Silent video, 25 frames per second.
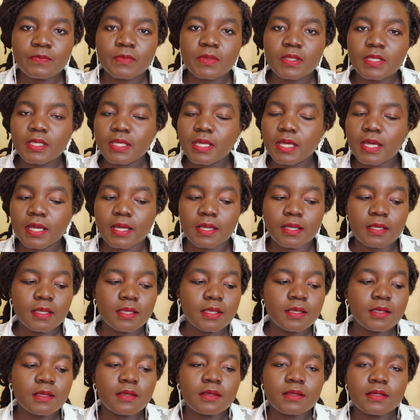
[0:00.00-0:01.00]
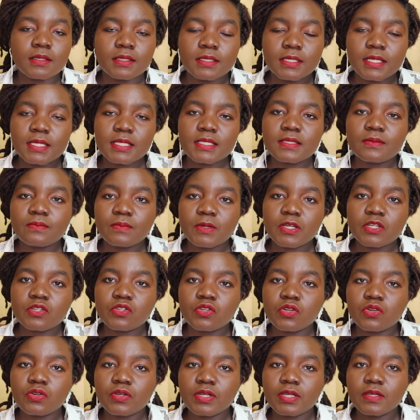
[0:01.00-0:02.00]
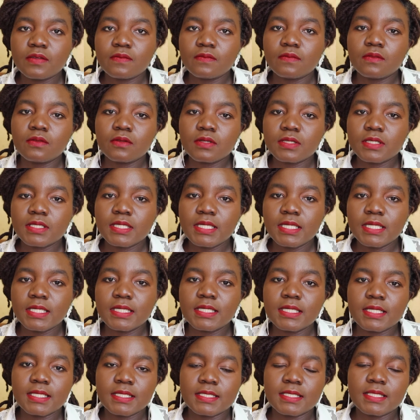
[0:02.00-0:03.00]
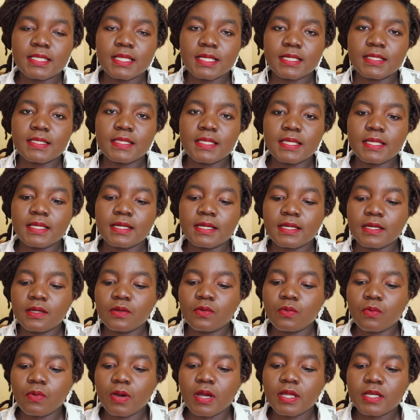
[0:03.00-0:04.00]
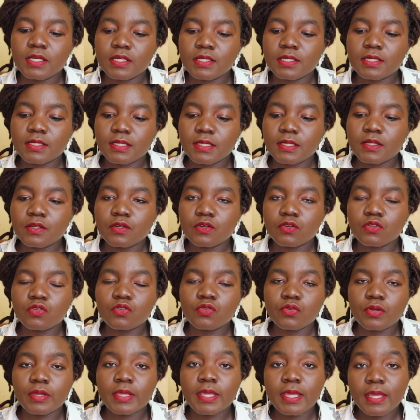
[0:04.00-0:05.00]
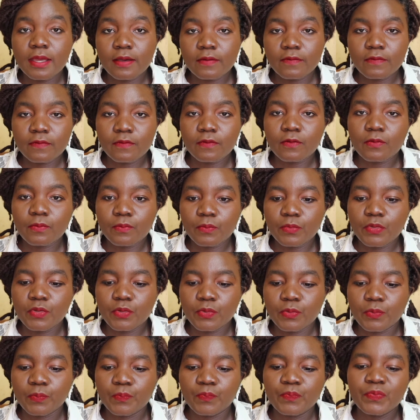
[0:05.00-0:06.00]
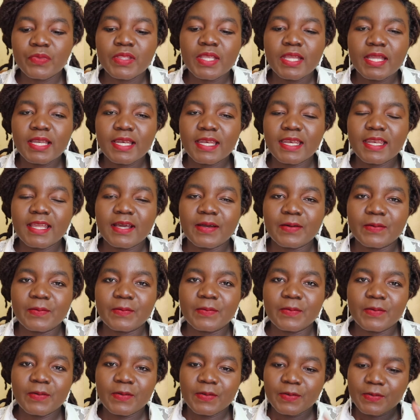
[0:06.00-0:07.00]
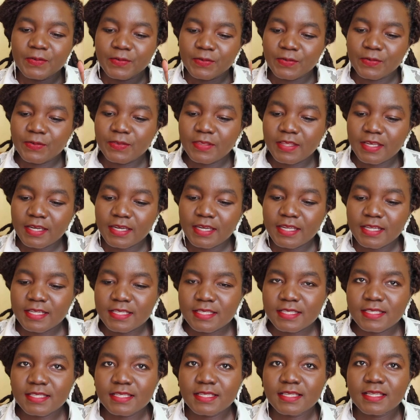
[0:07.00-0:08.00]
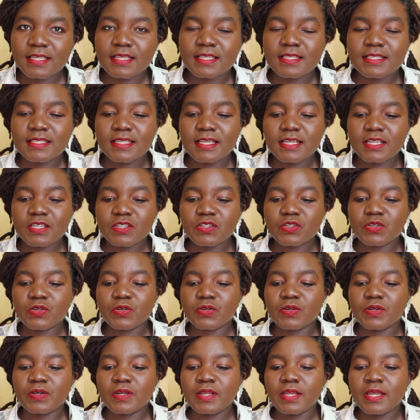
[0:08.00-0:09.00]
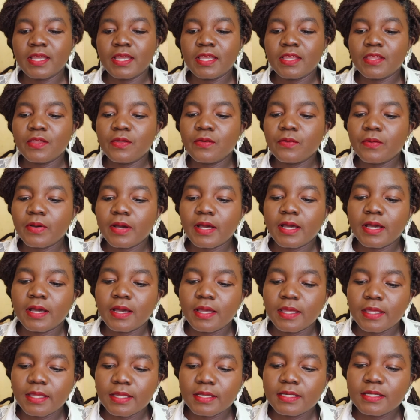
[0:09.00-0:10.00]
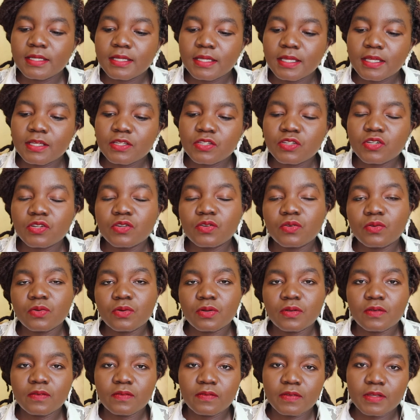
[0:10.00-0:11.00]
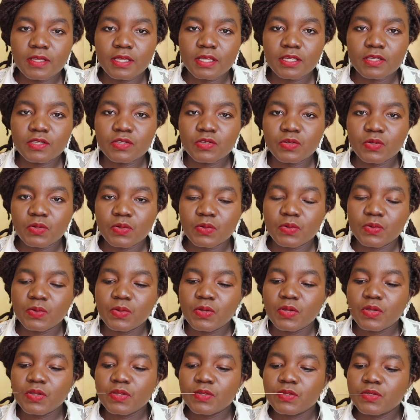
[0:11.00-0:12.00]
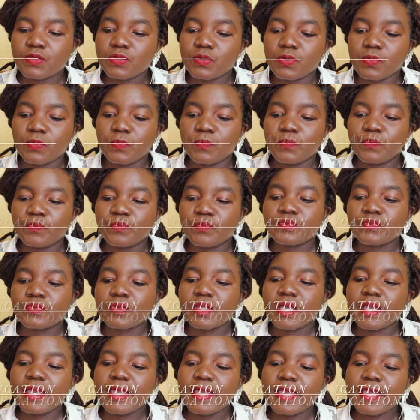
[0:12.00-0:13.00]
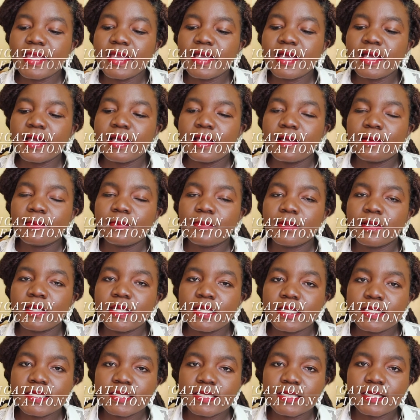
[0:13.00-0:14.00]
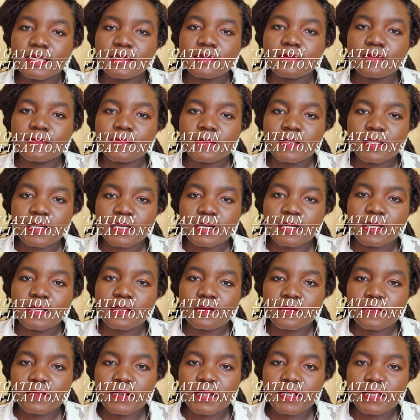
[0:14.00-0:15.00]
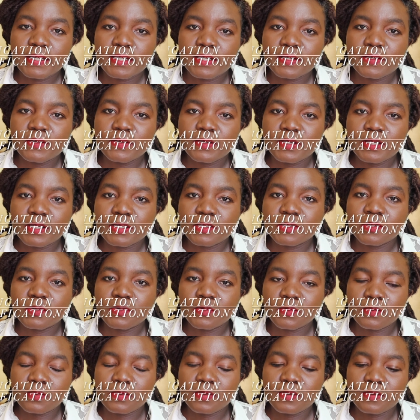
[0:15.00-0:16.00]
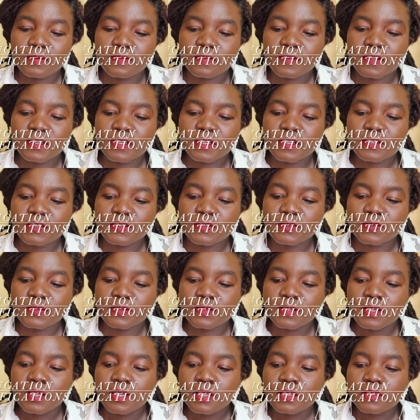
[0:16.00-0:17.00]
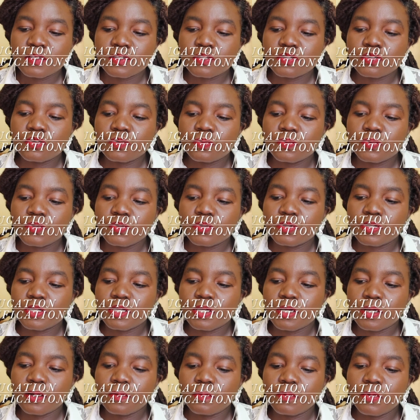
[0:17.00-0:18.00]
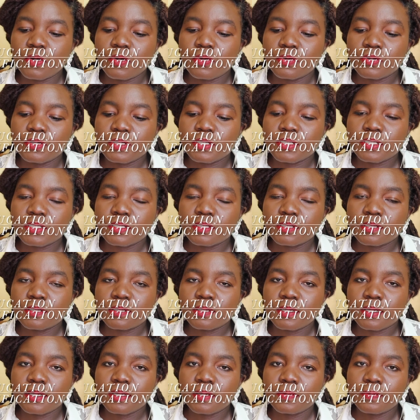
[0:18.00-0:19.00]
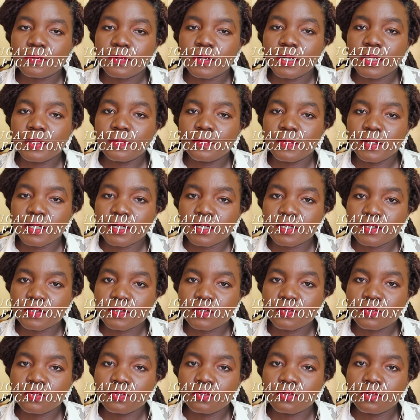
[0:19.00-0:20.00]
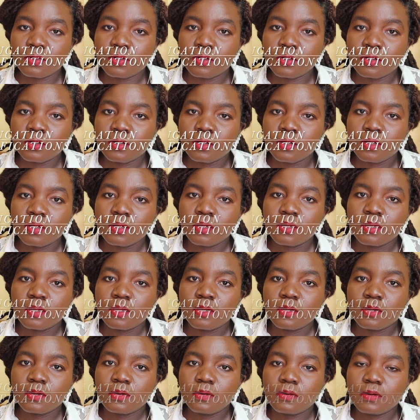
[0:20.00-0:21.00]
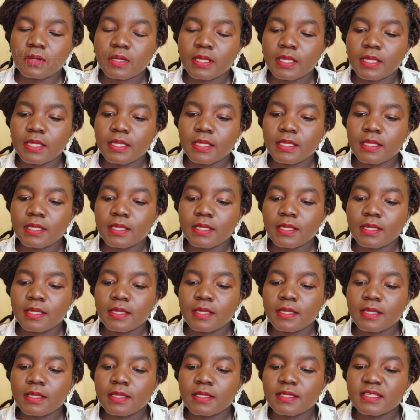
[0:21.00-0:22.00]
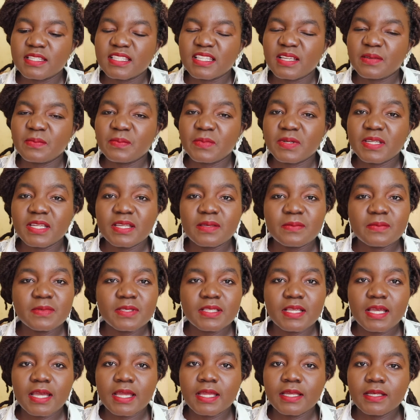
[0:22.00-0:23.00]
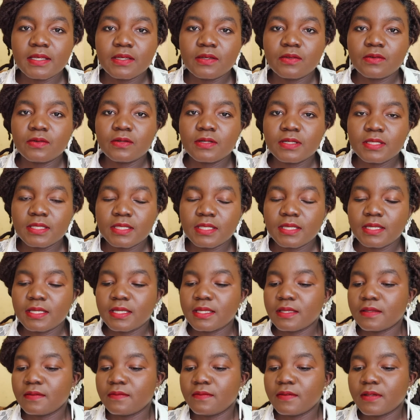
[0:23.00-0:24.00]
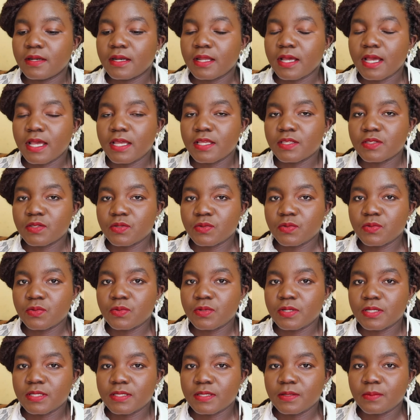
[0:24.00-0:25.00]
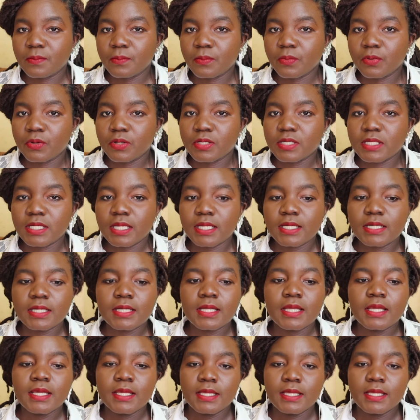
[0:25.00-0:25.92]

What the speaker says: Yeah, just make sure you give those details that they really want to hear from you. Now, to the next section, your education qualification. So here, please give the relevant education qualification. Stop talking about primary school, okay? Sometimes I don't think even high school is important.